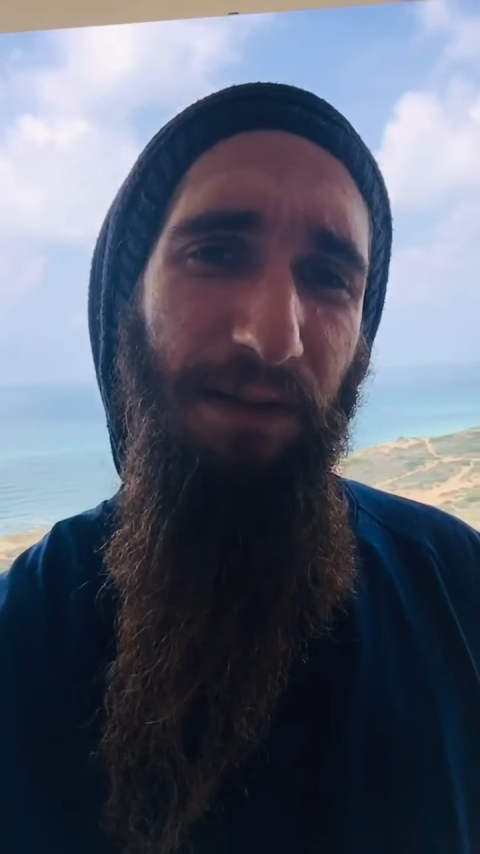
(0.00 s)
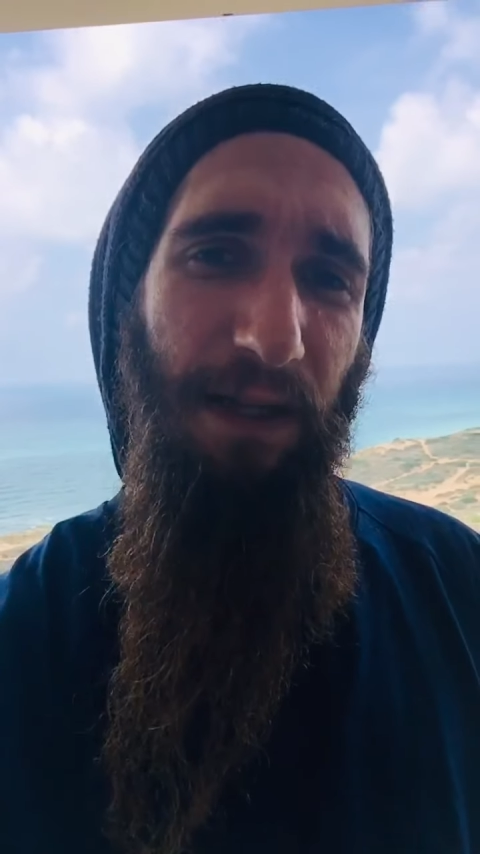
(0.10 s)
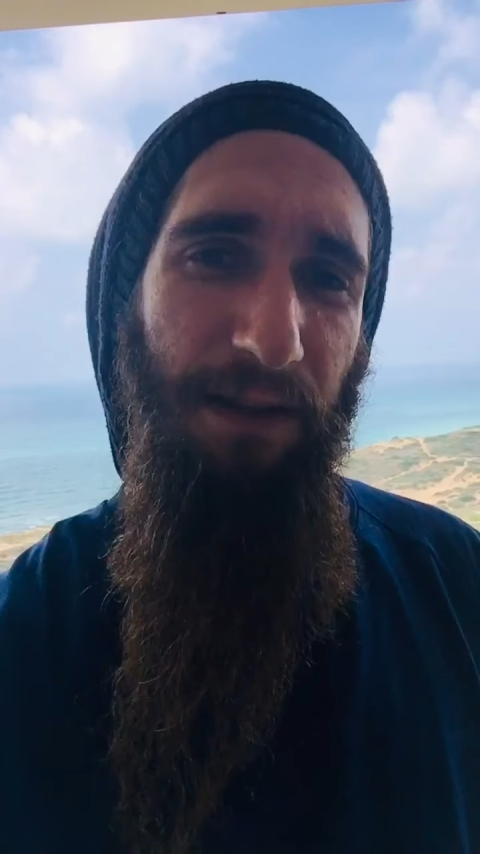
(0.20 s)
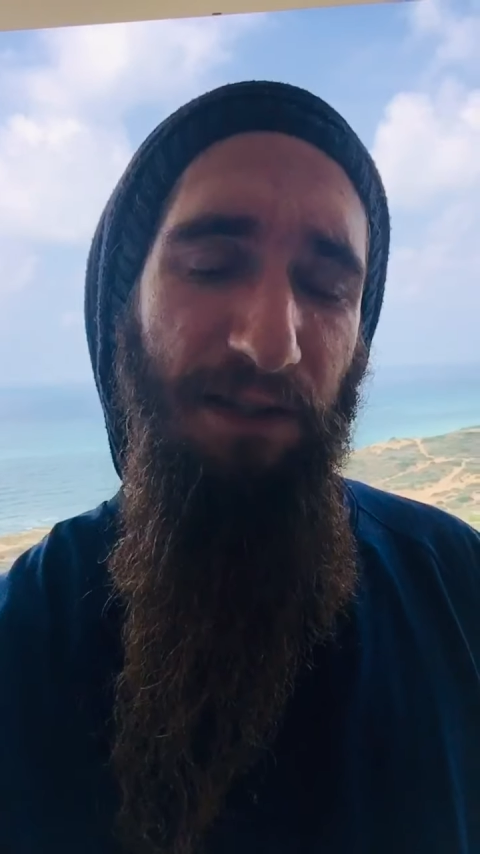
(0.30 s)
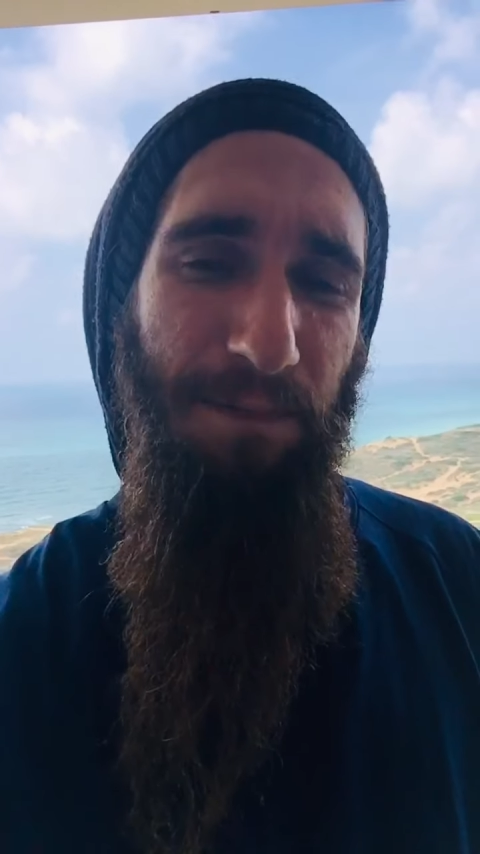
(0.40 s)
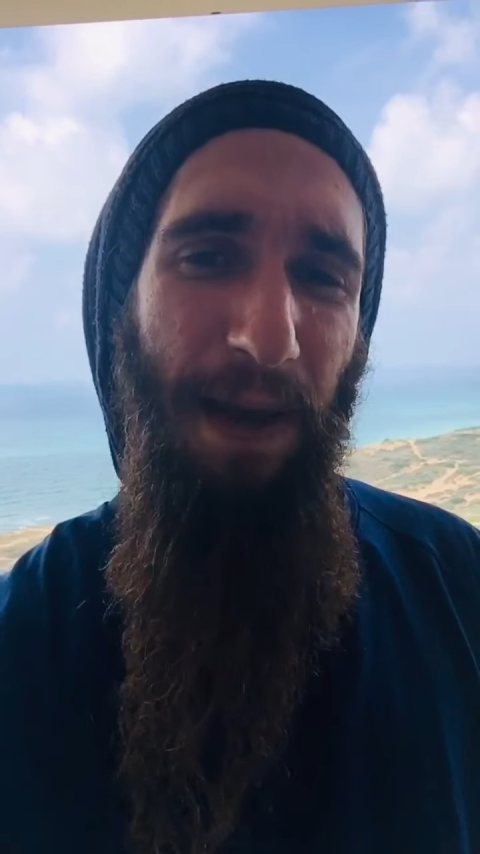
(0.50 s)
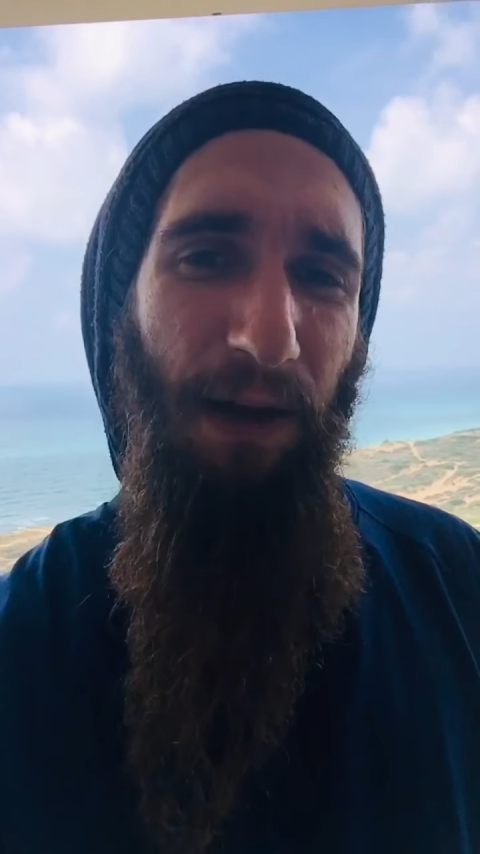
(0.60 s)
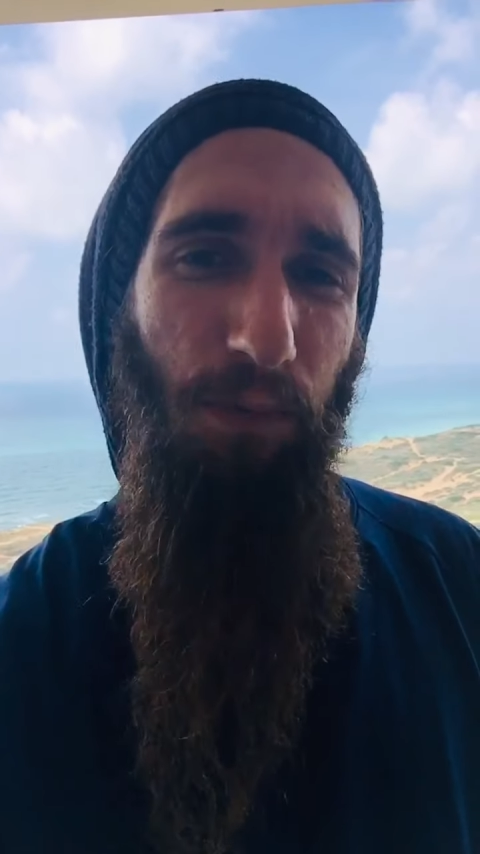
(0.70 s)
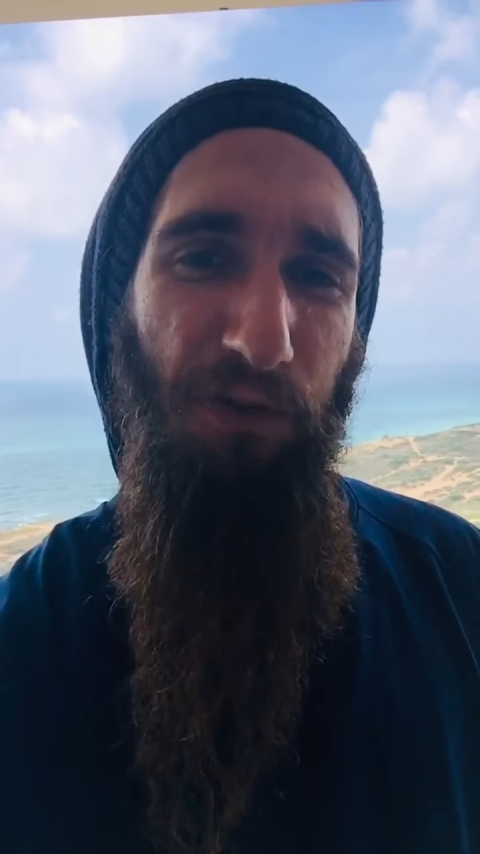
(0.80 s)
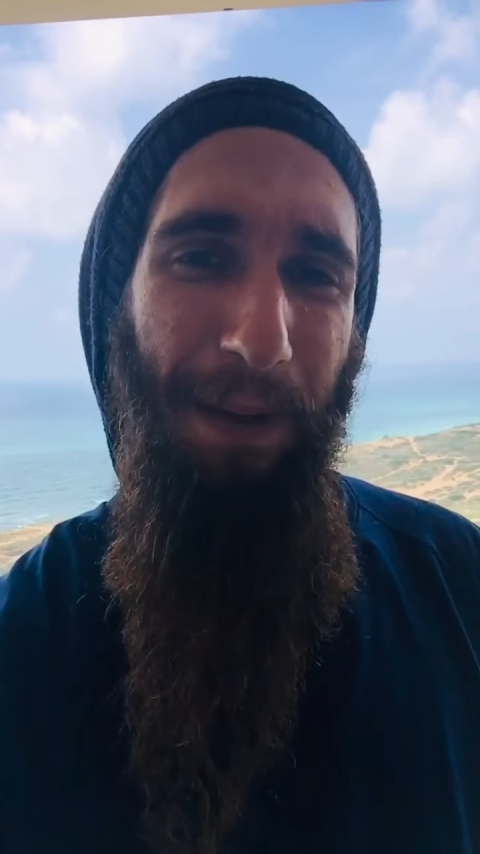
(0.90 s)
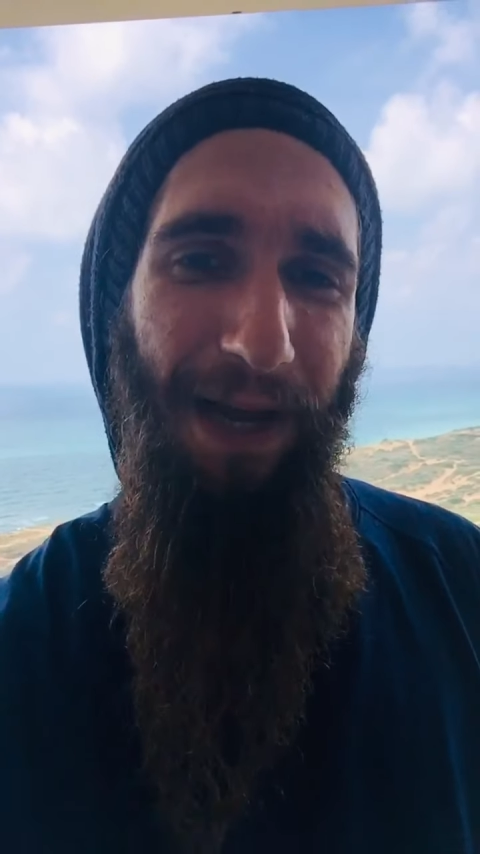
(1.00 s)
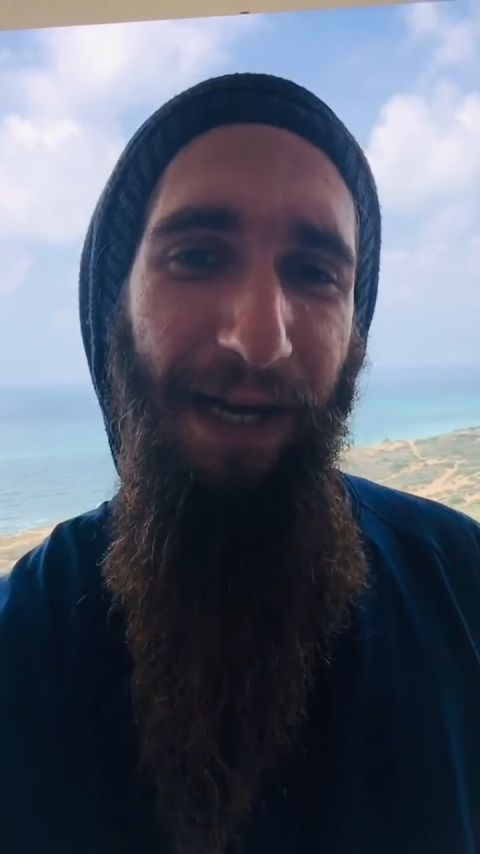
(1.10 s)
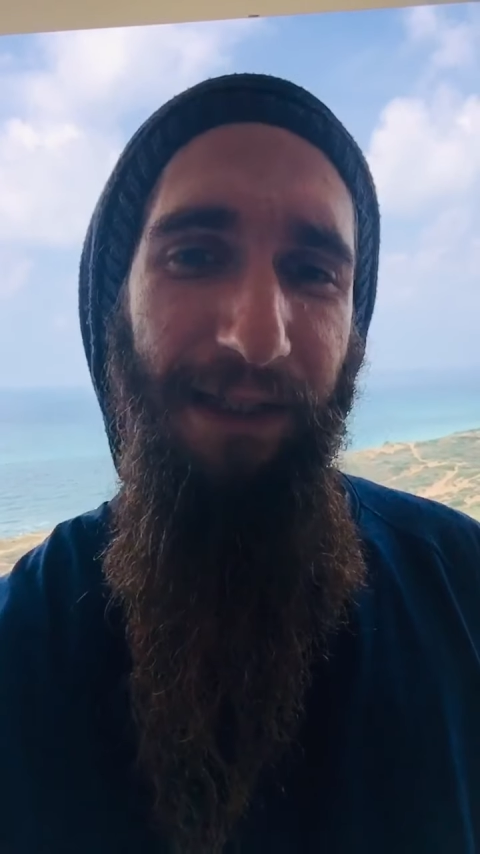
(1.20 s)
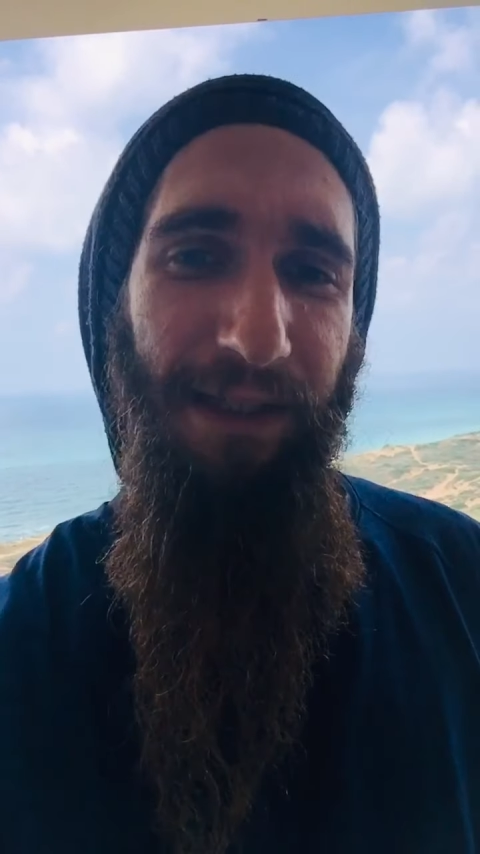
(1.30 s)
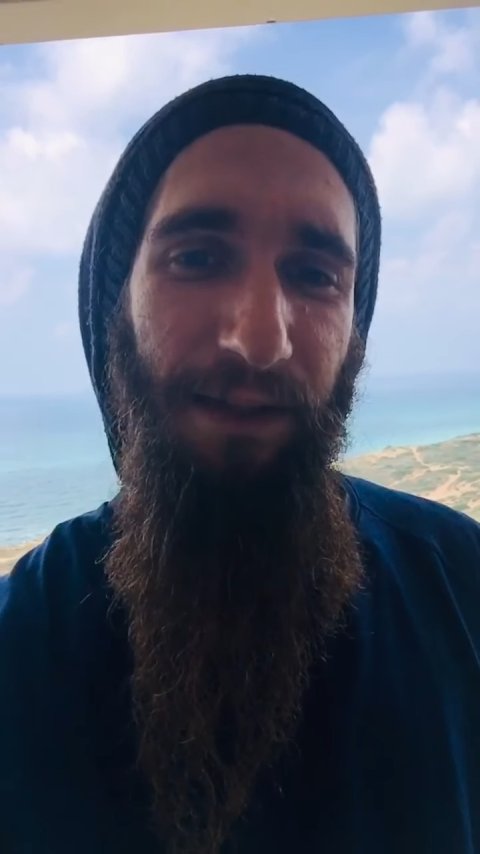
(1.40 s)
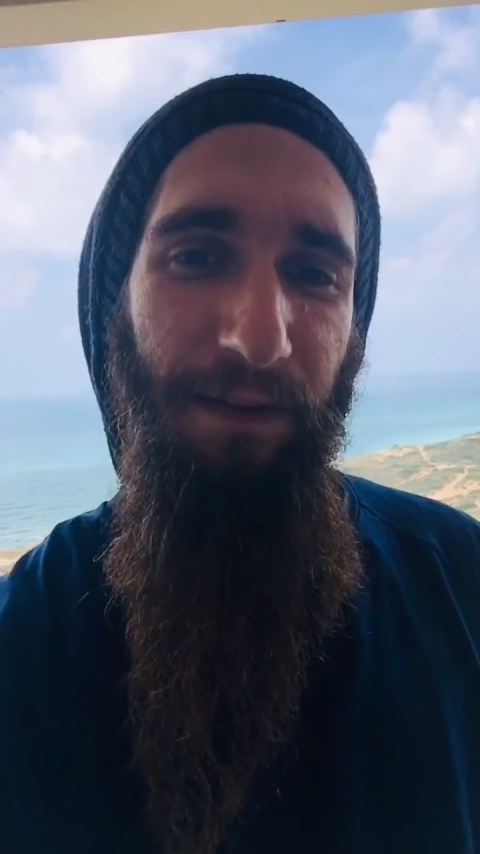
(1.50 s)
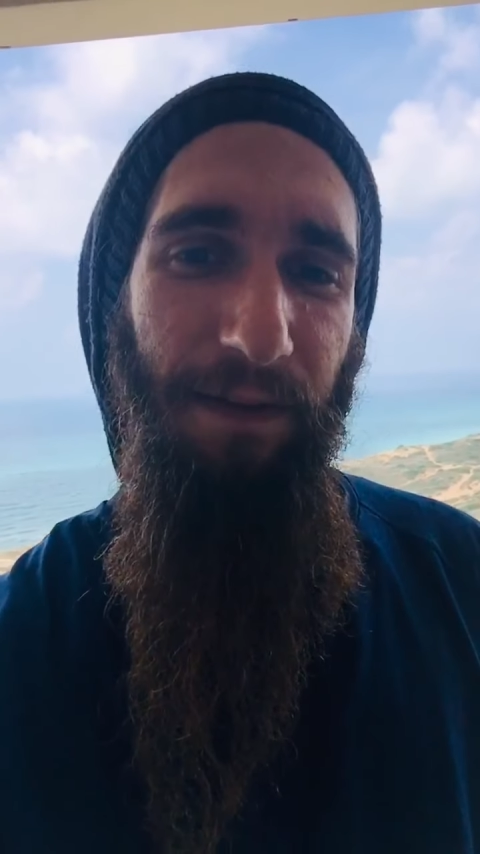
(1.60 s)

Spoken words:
that this man was behind it.